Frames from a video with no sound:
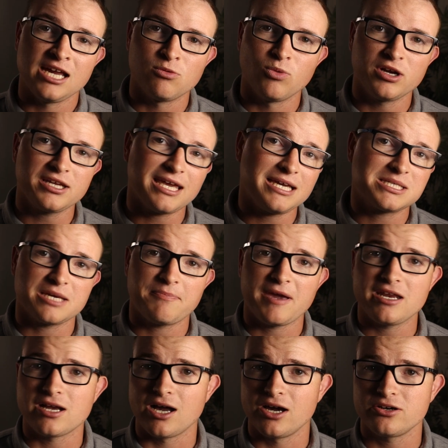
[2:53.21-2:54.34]
In one case I
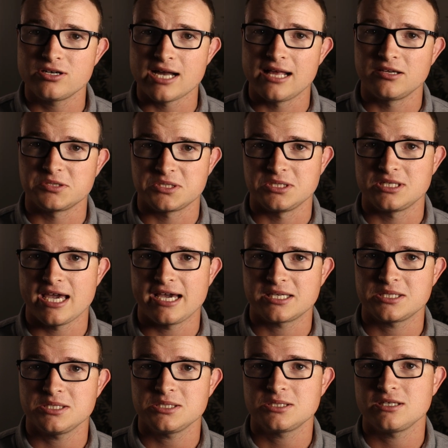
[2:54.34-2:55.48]
paid $100 in
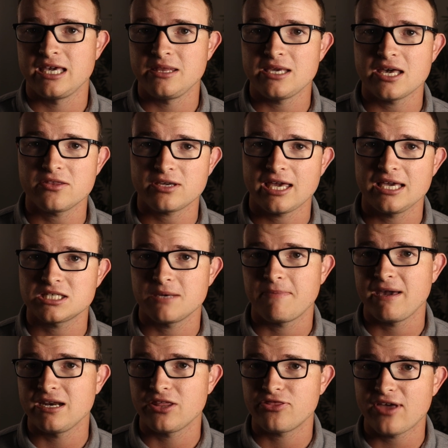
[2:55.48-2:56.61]
taxes, in the other case I
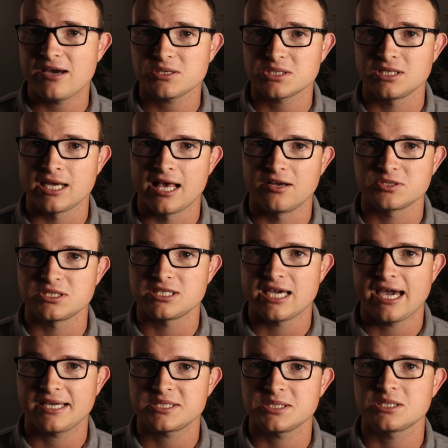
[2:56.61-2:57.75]
paid $1,000 in
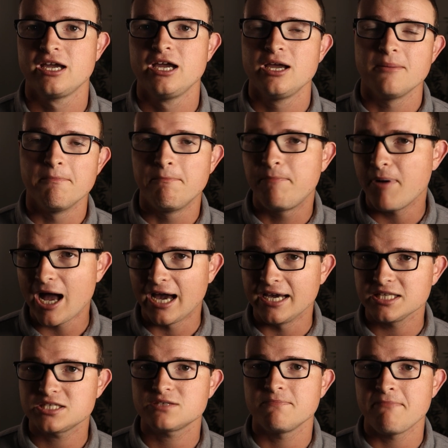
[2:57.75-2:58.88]
taxes,
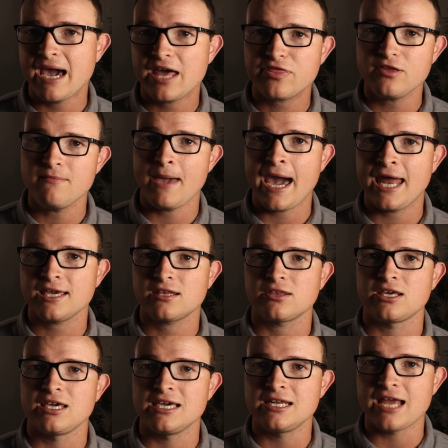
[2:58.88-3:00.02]
but
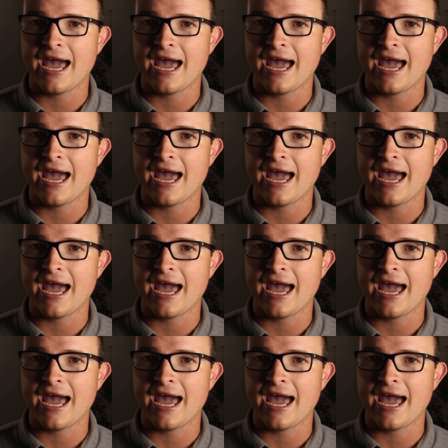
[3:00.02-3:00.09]
mathematically it